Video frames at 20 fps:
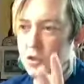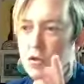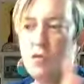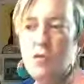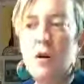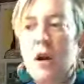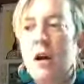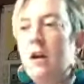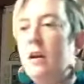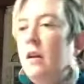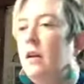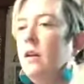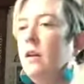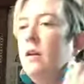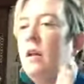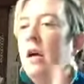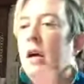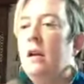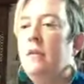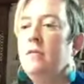another
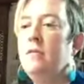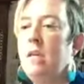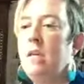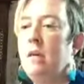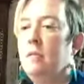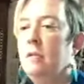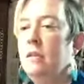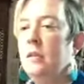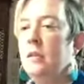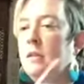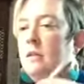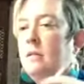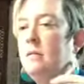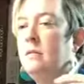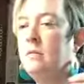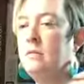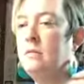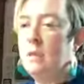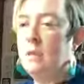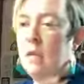line of sable
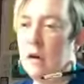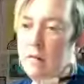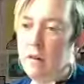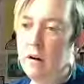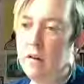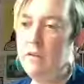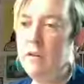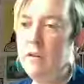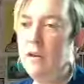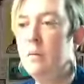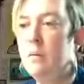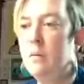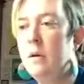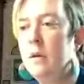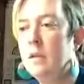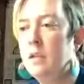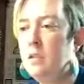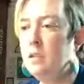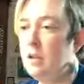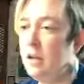that's not Raphael,
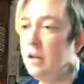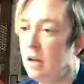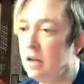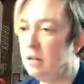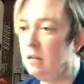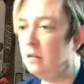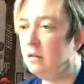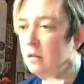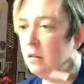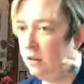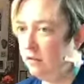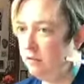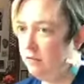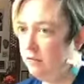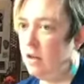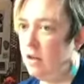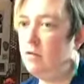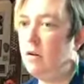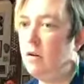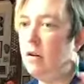because you can't get
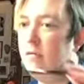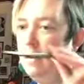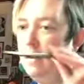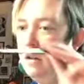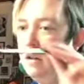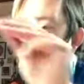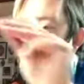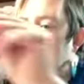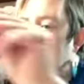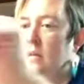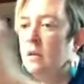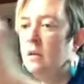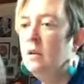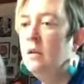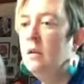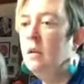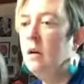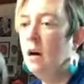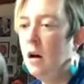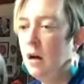fresh Raphaels
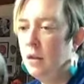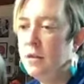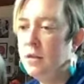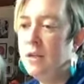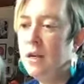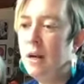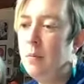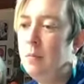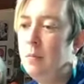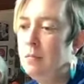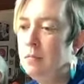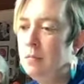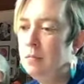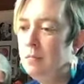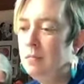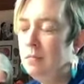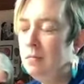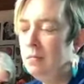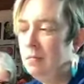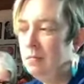all the time
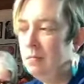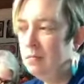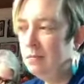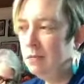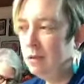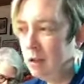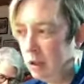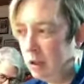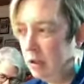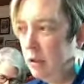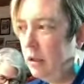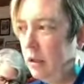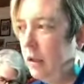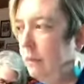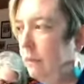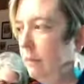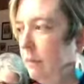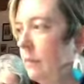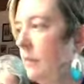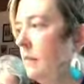currently.
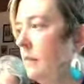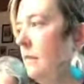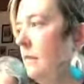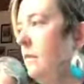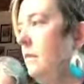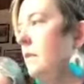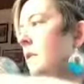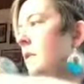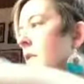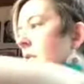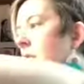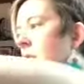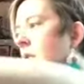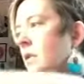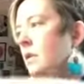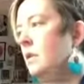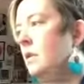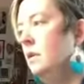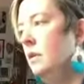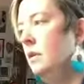
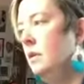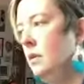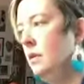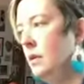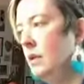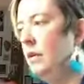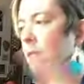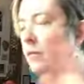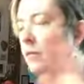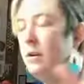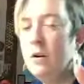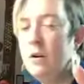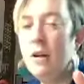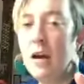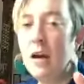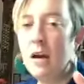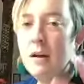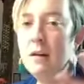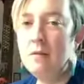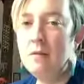And then when you
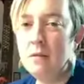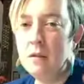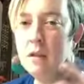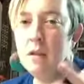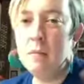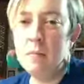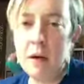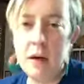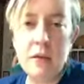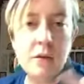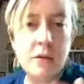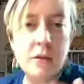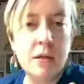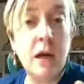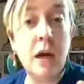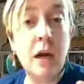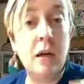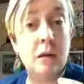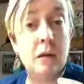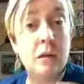can buy those
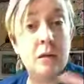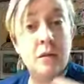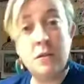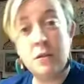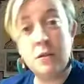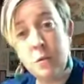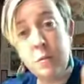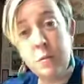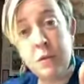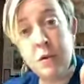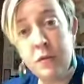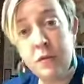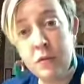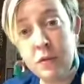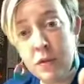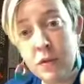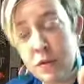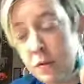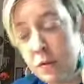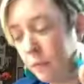again, because those are beautiful
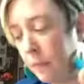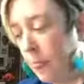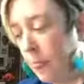too.